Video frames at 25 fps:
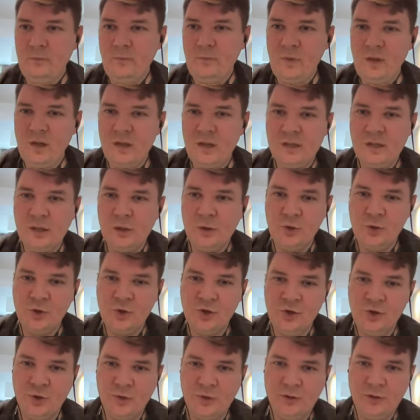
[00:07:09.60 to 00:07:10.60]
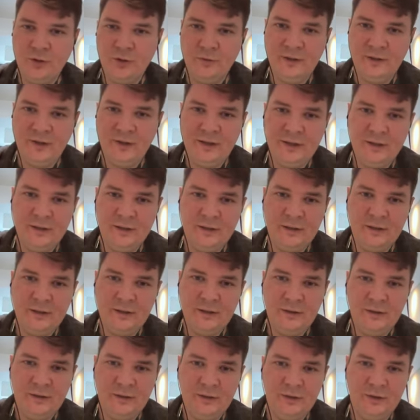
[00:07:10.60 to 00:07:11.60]
so shorter video
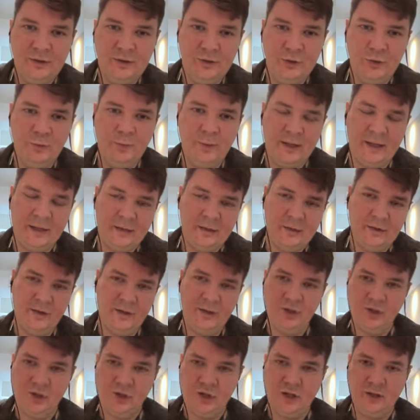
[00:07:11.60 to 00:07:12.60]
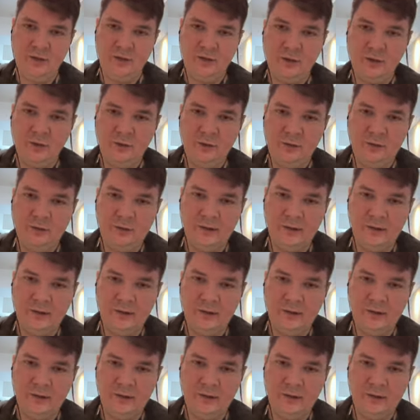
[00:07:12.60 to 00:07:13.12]
do better in general,